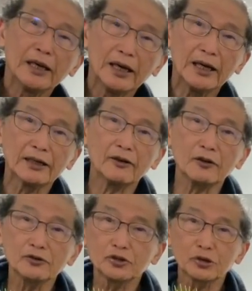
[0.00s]
and I
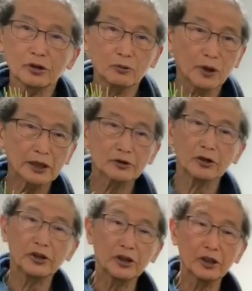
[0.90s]
also worked on
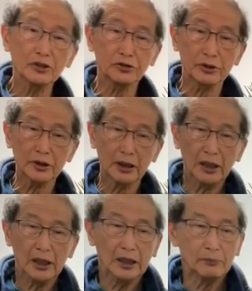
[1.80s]
the nursery.
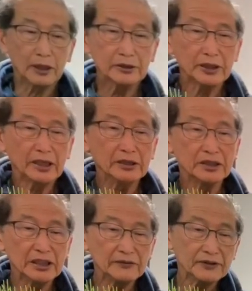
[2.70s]
But in the
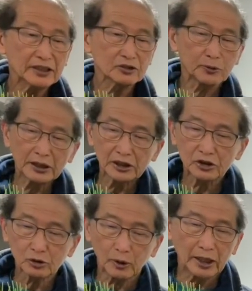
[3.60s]
evenings when it's
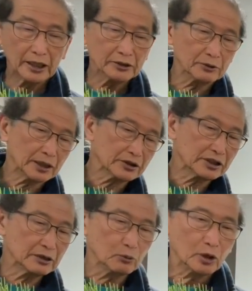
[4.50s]
quiet, rather
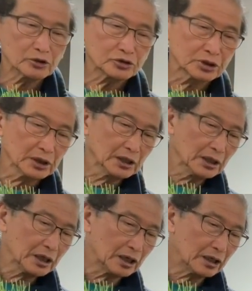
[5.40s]
than watch
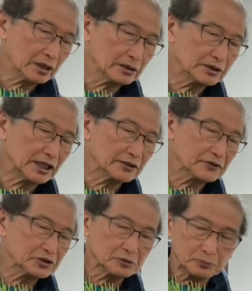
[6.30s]
uh,
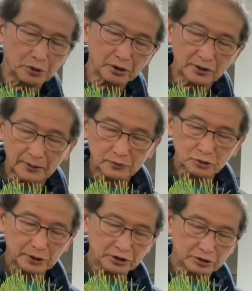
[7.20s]
television programs
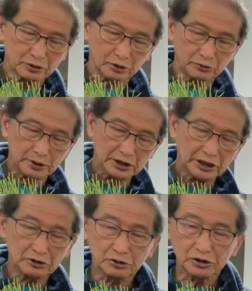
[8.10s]
which don't really
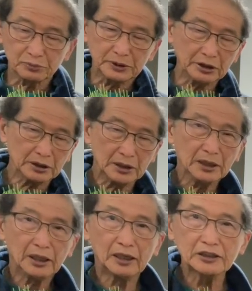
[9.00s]
interest me, I